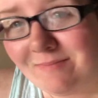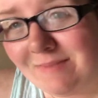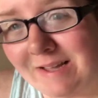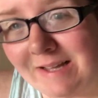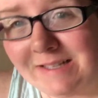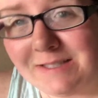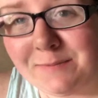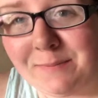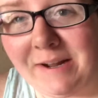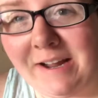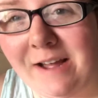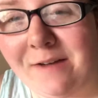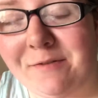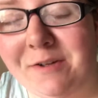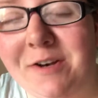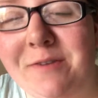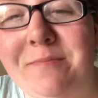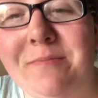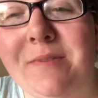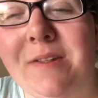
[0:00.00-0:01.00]
that's my
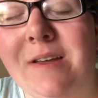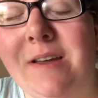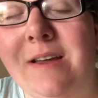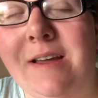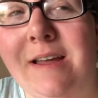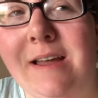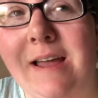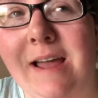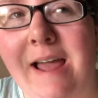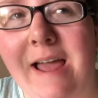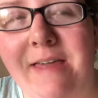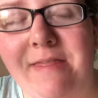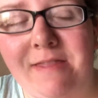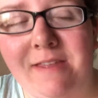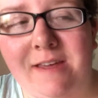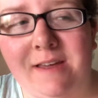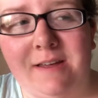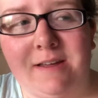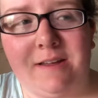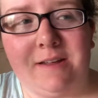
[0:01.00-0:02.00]
heaven. And
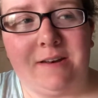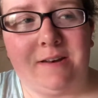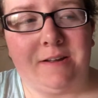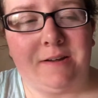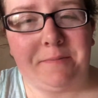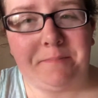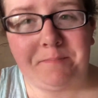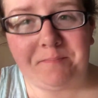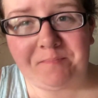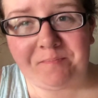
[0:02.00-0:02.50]
then